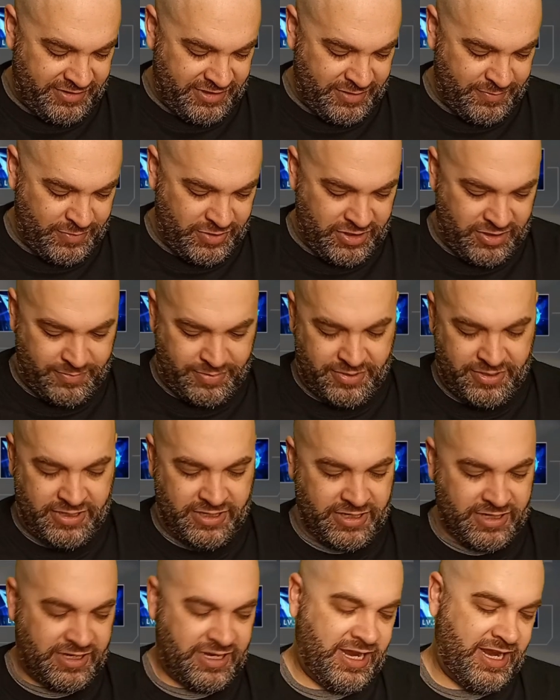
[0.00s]
them up,
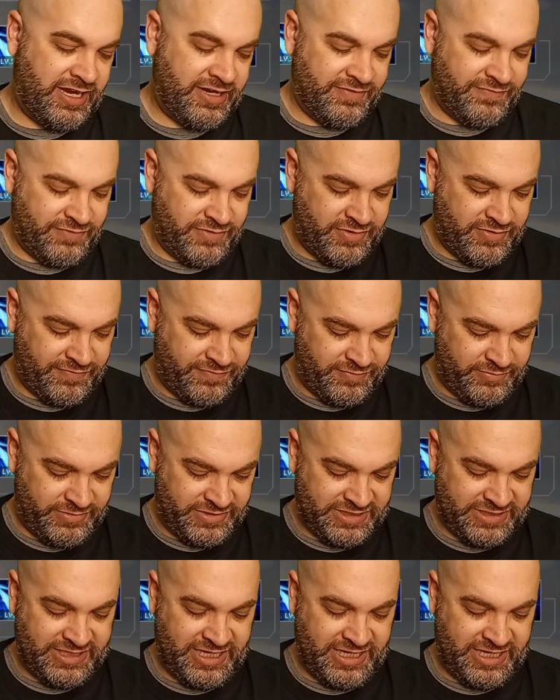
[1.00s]
kind of all from the